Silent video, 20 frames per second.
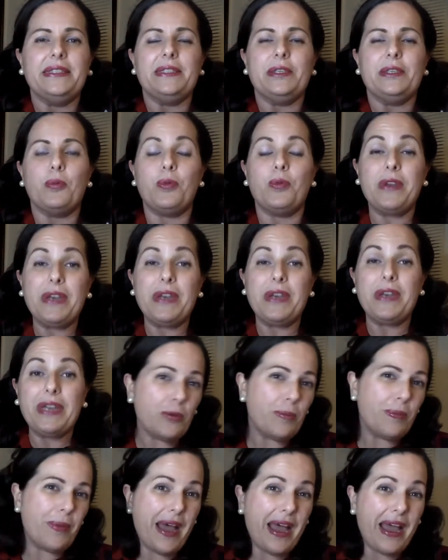We need
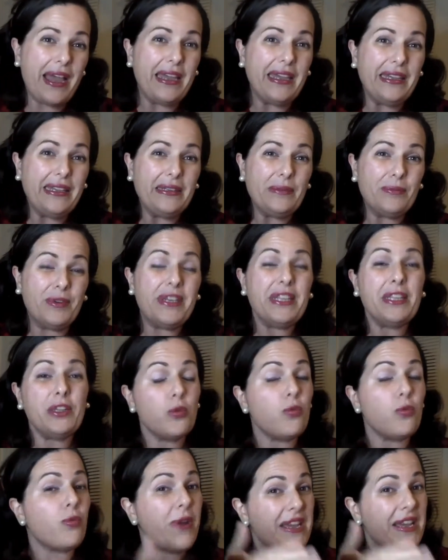to
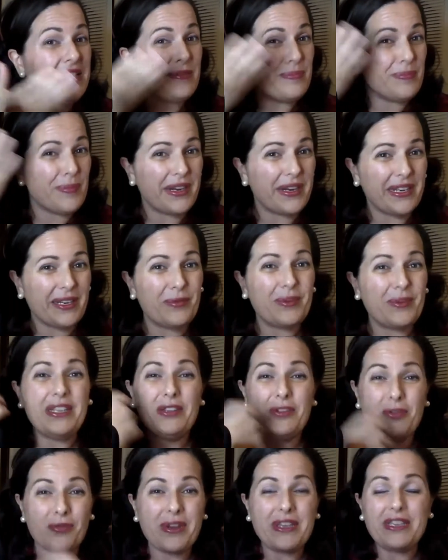raise money. We need
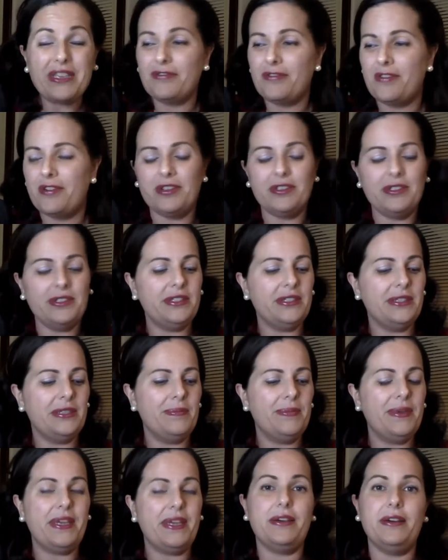to raise funds
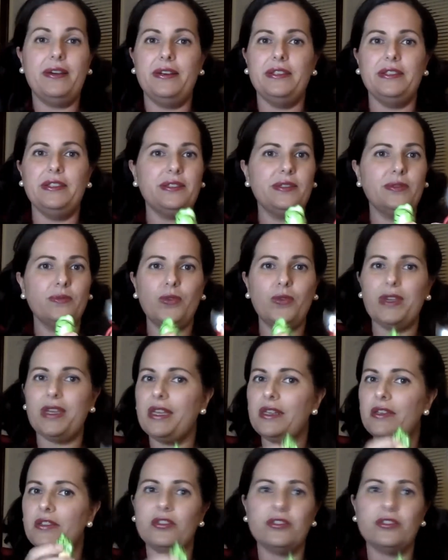because we
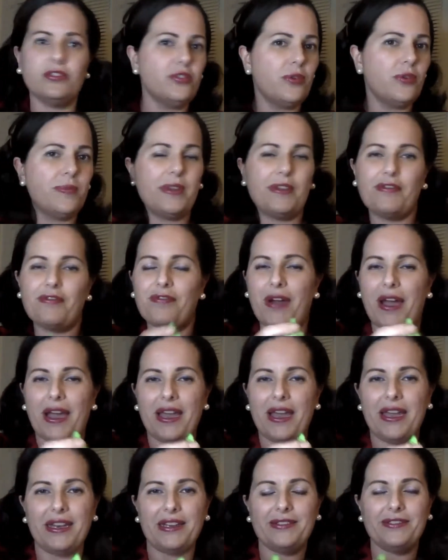can just not be
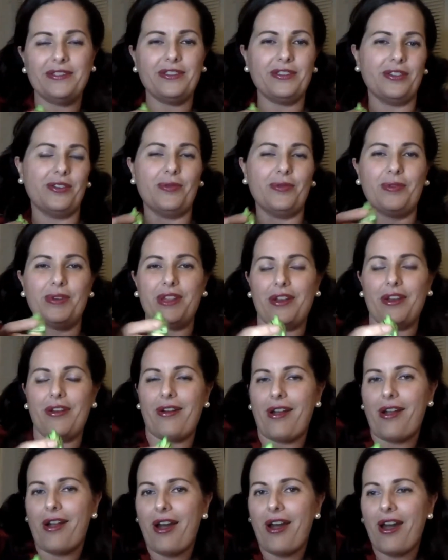fighting, without a
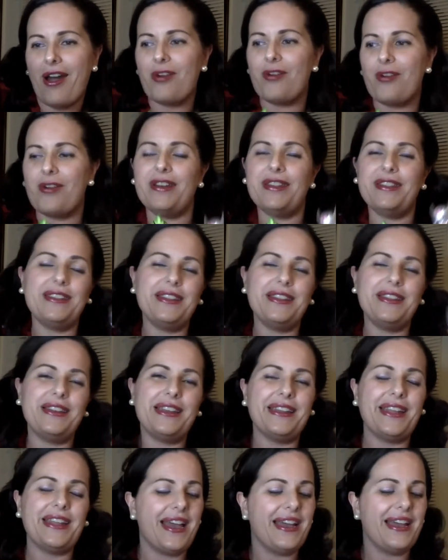car or anything like
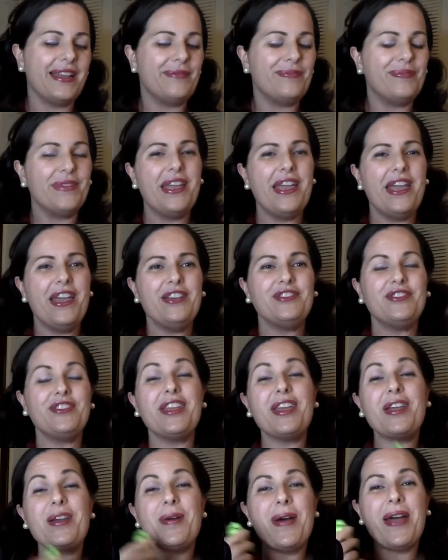that. So
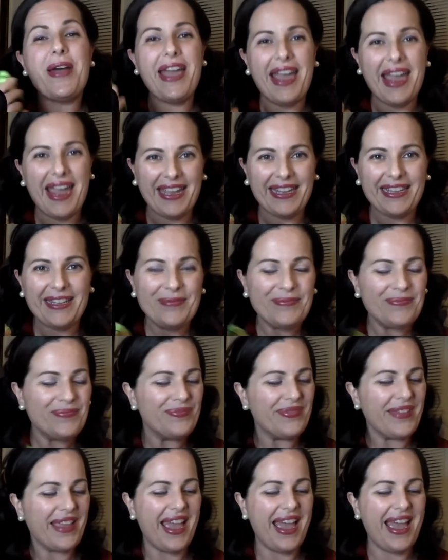they go ahead
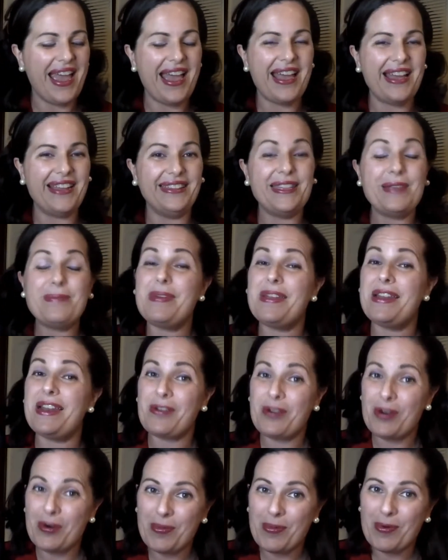and they build a
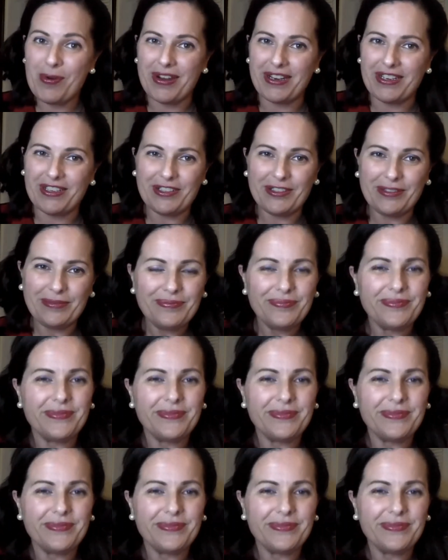corporation.